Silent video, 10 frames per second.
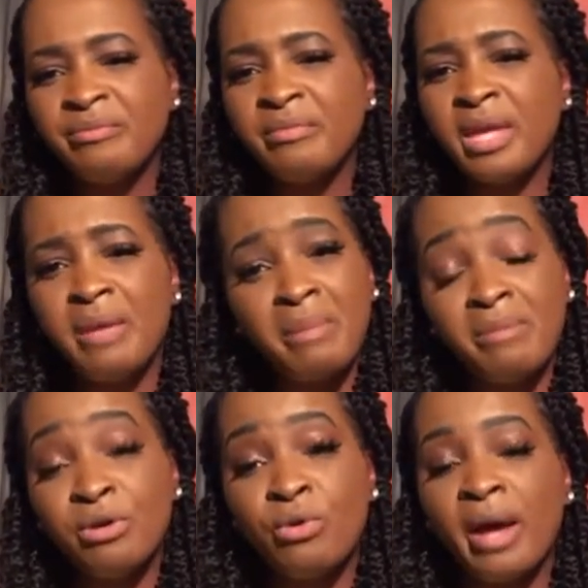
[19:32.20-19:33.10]
It
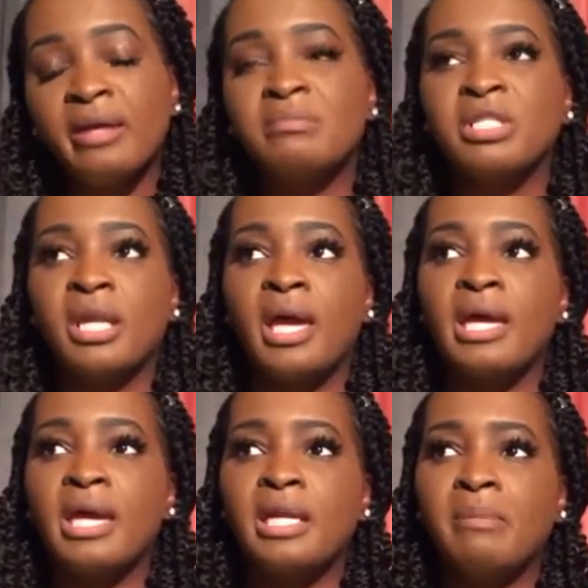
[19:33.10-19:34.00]
made me who I am
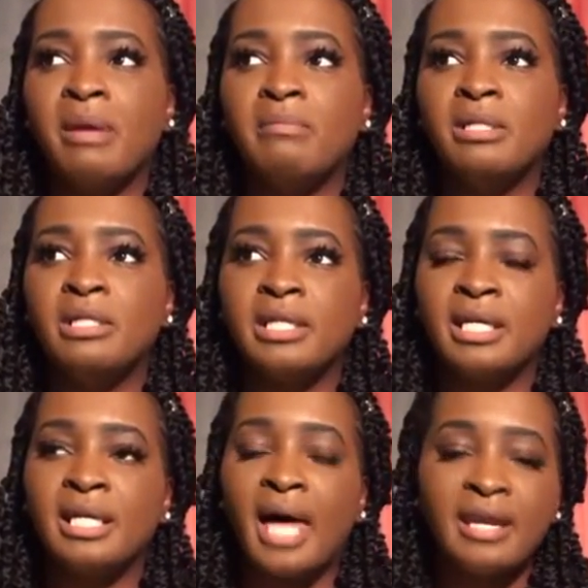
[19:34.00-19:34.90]
today, and it made me look at
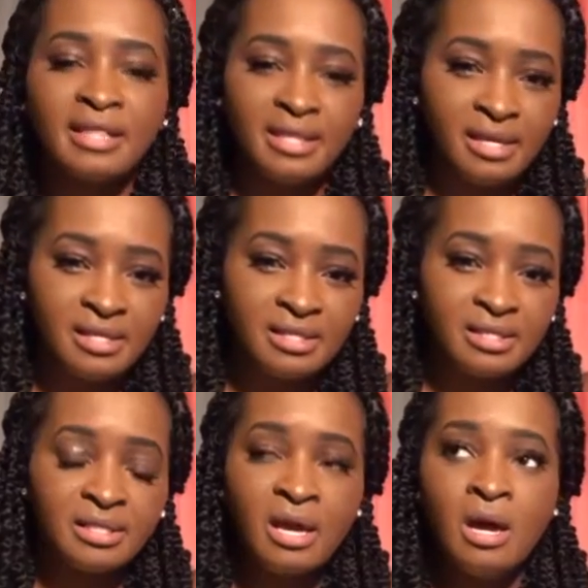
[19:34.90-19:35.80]
a lot of
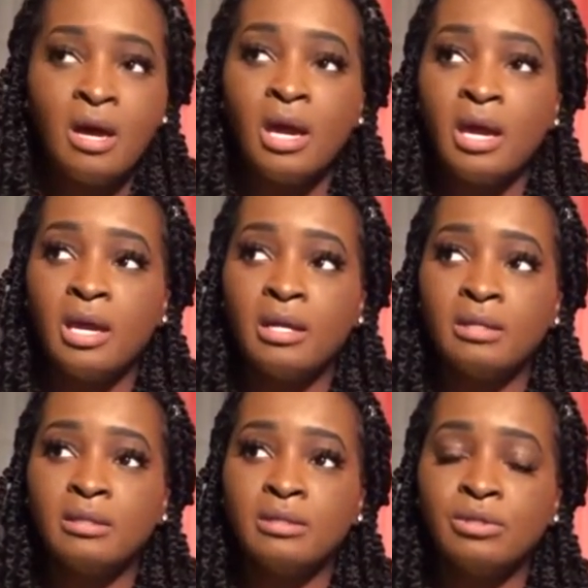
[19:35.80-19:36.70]
things
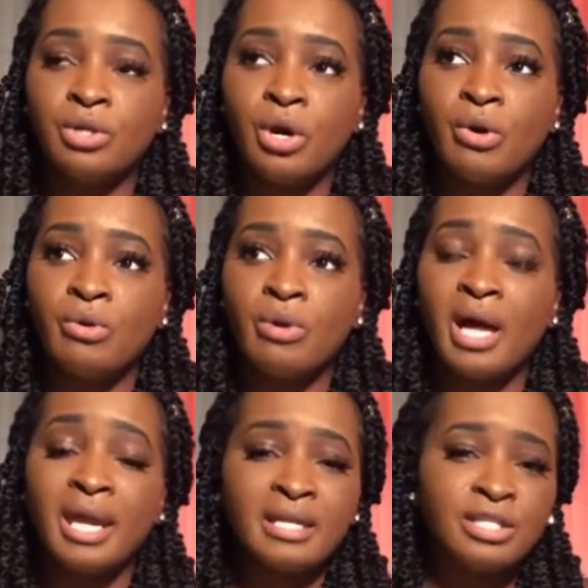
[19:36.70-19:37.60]
and,
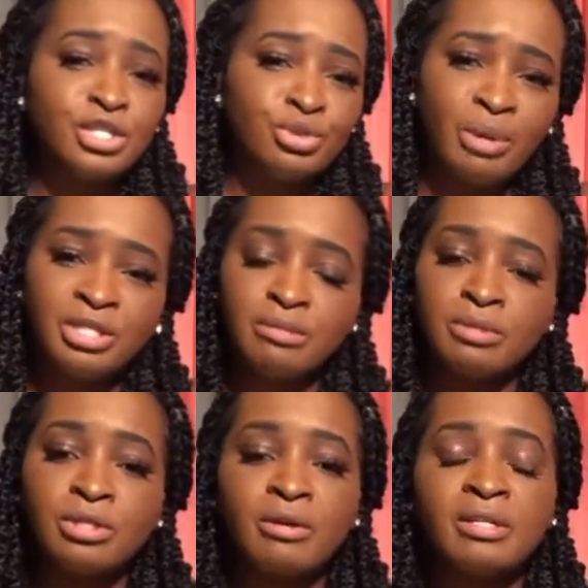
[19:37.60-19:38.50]
a lot of situations
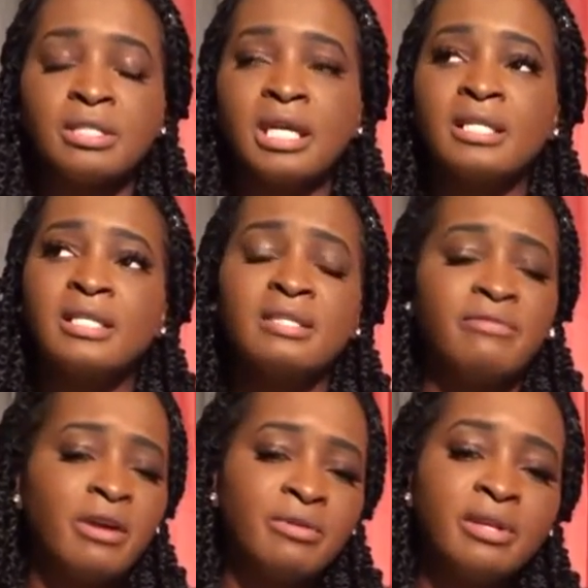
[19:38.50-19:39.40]
and circumstances
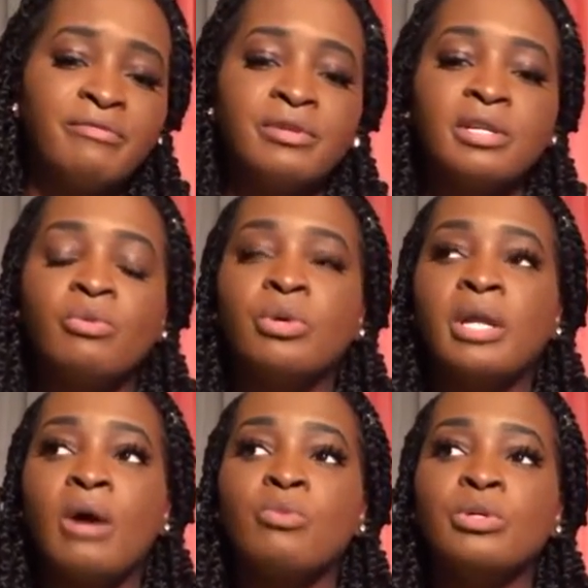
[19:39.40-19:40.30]
very different than what
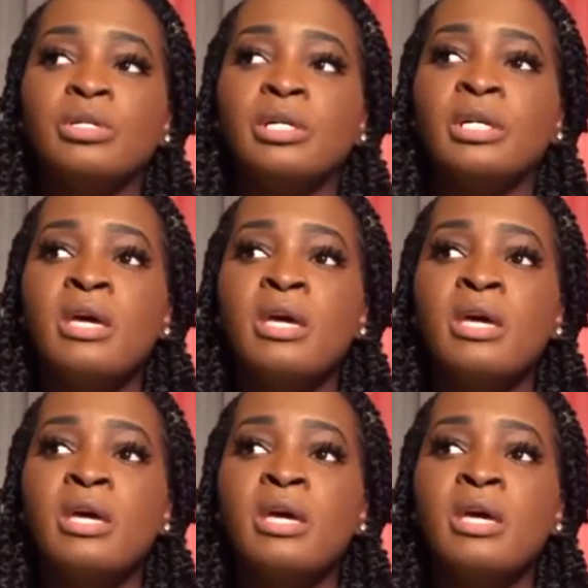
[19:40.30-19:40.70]
I would.